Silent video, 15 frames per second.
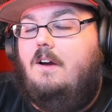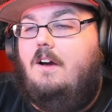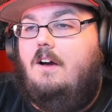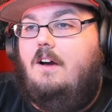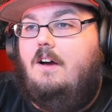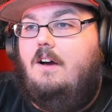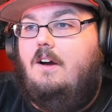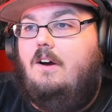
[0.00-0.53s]

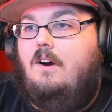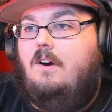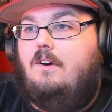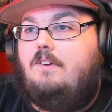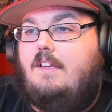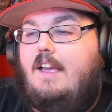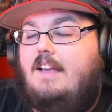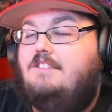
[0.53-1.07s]

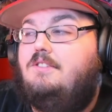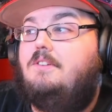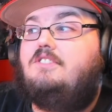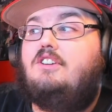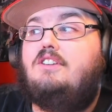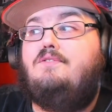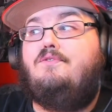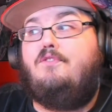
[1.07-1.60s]
Okay, so
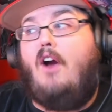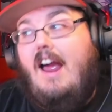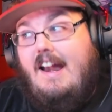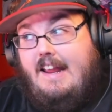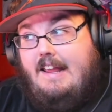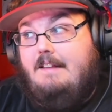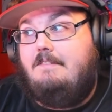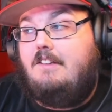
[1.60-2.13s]
it's just
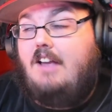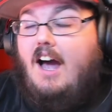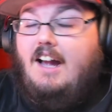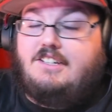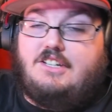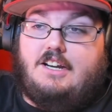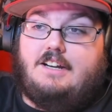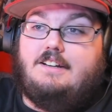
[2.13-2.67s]
Freddy.
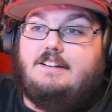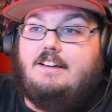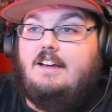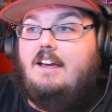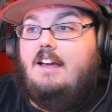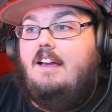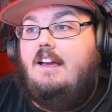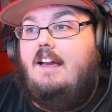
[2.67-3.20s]
Gotcha.
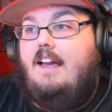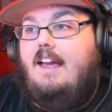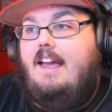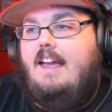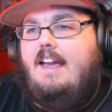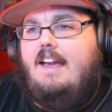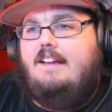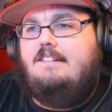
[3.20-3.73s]

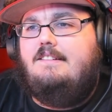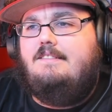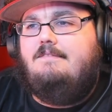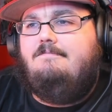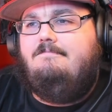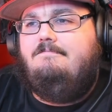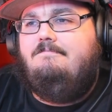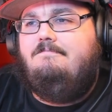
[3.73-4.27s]

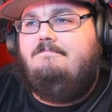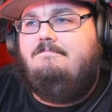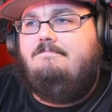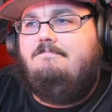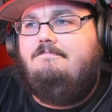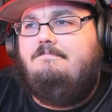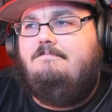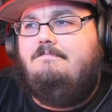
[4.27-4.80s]
And
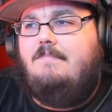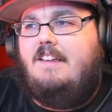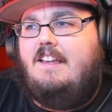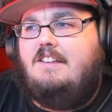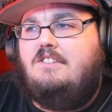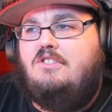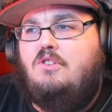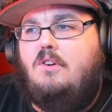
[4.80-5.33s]

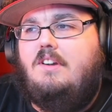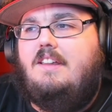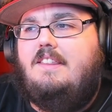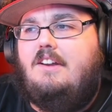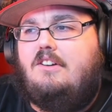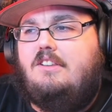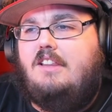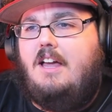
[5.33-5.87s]
he's
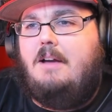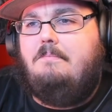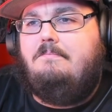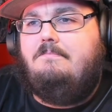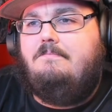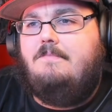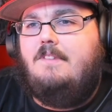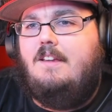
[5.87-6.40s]
joining their club.